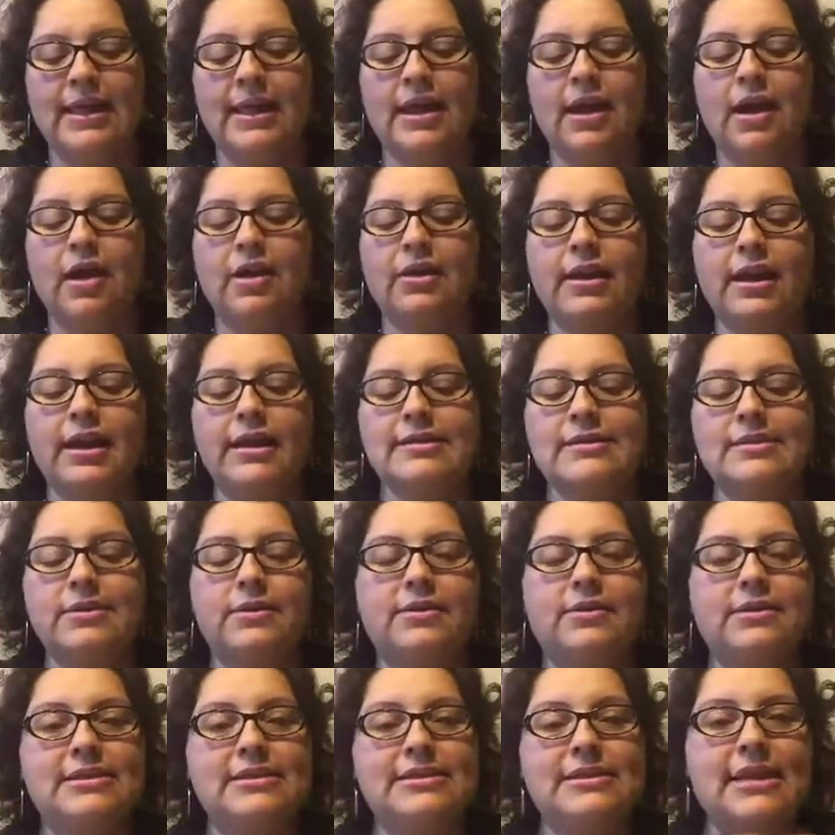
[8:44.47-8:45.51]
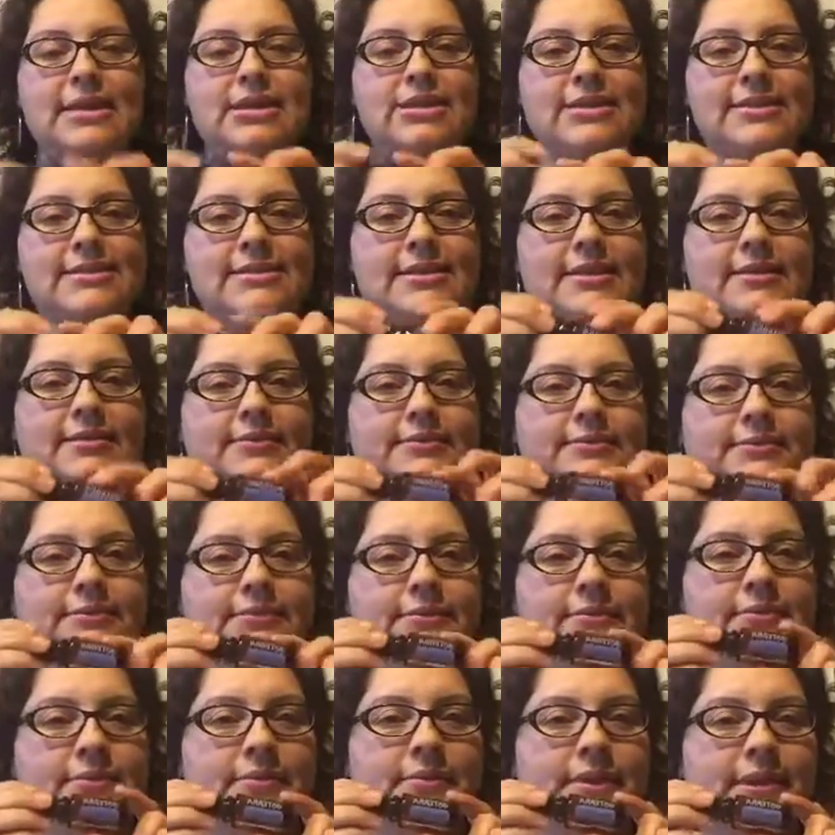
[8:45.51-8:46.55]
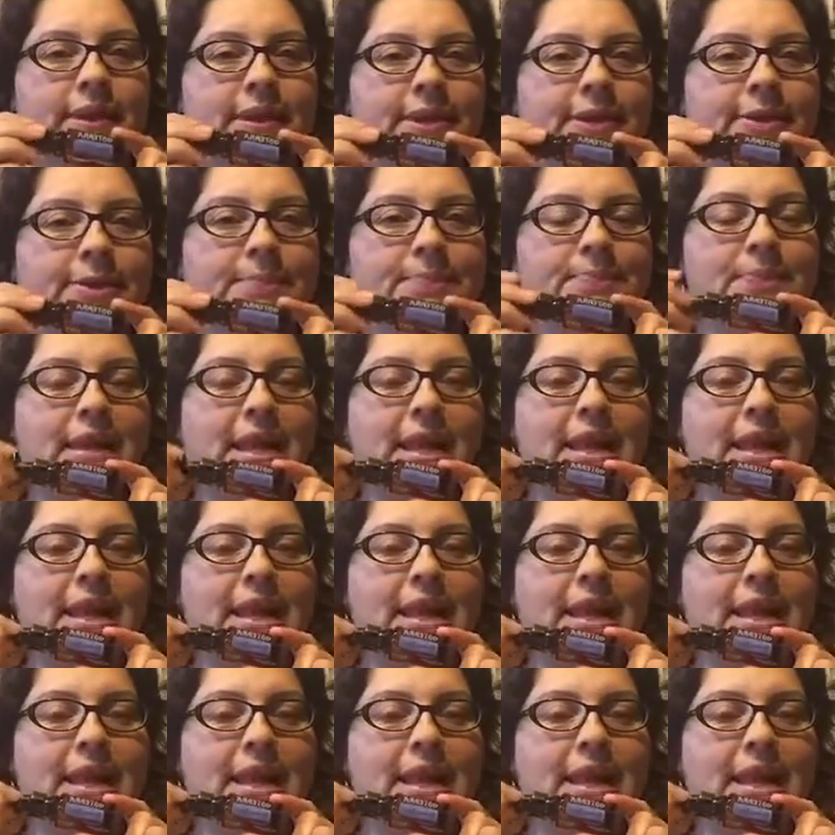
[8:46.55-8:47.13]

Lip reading: Our next oil is digestin here.